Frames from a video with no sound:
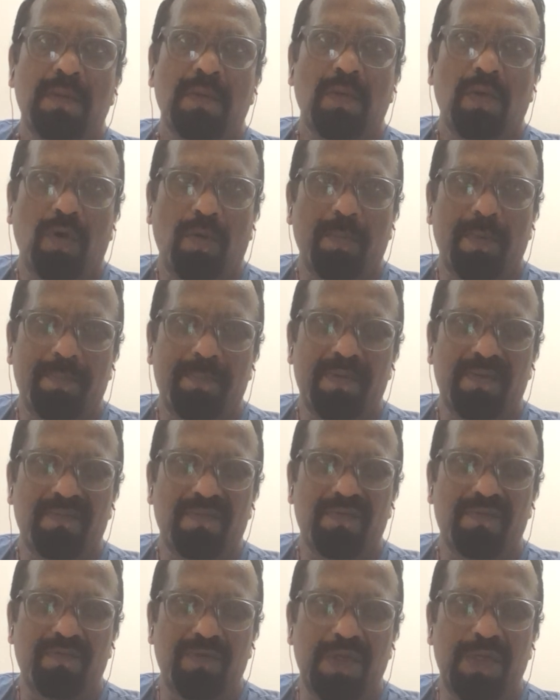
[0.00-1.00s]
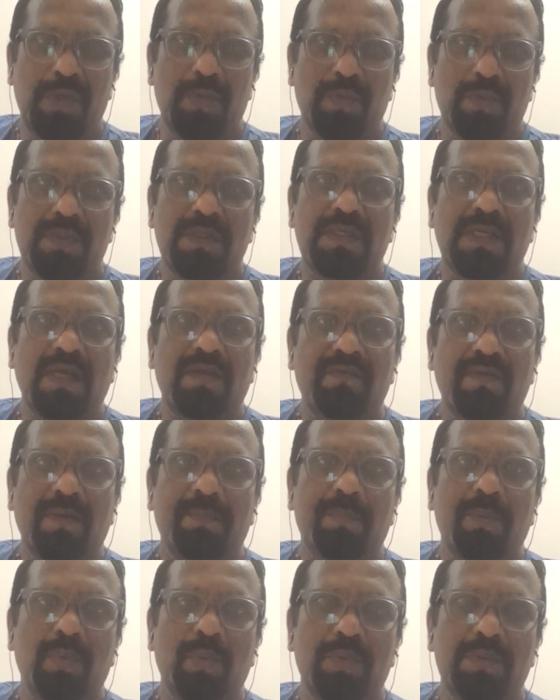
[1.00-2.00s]
or my previous videos that I have
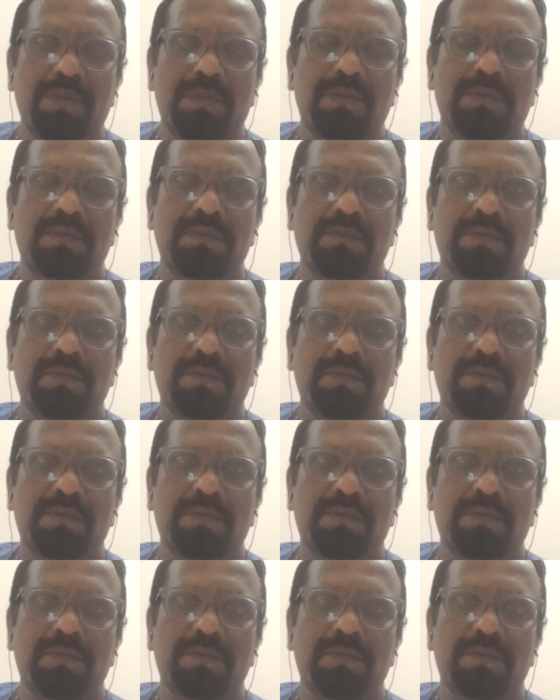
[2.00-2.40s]
uploaded.